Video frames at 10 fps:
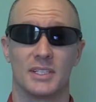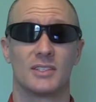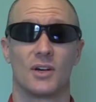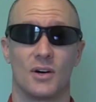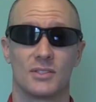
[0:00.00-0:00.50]

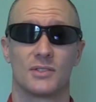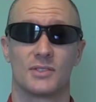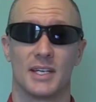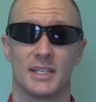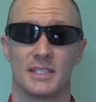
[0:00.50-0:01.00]
This also
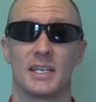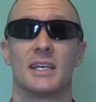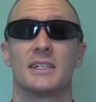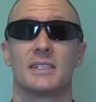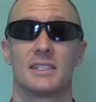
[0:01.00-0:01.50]

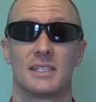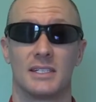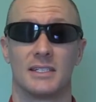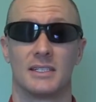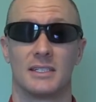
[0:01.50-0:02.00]
says
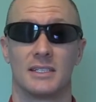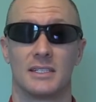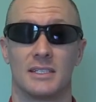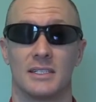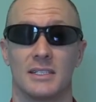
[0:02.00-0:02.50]
t,
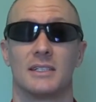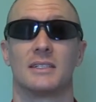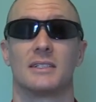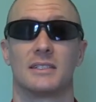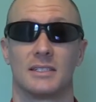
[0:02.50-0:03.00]

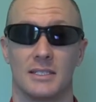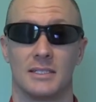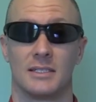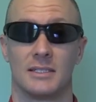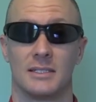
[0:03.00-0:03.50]

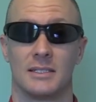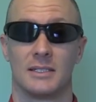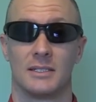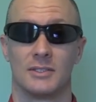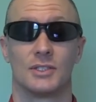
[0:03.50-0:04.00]
t.
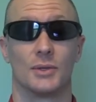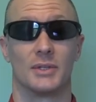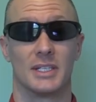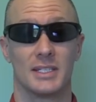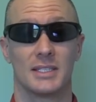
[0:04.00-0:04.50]
So
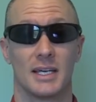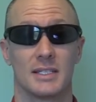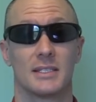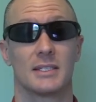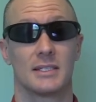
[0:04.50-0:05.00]
this
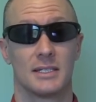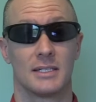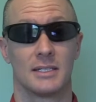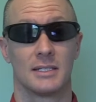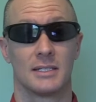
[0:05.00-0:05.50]
says
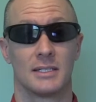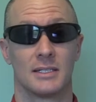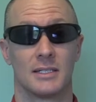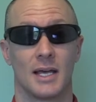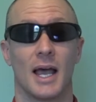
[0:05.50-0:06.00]
t
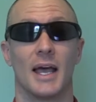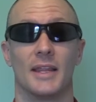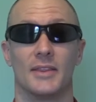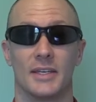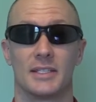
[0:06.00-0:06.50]

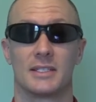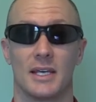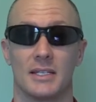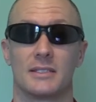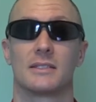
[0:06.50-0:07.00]
and this
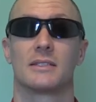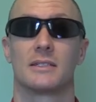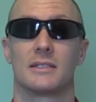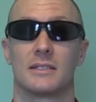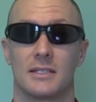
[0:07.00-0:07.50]
says
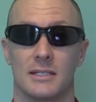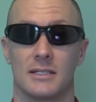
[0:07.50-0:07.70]
t.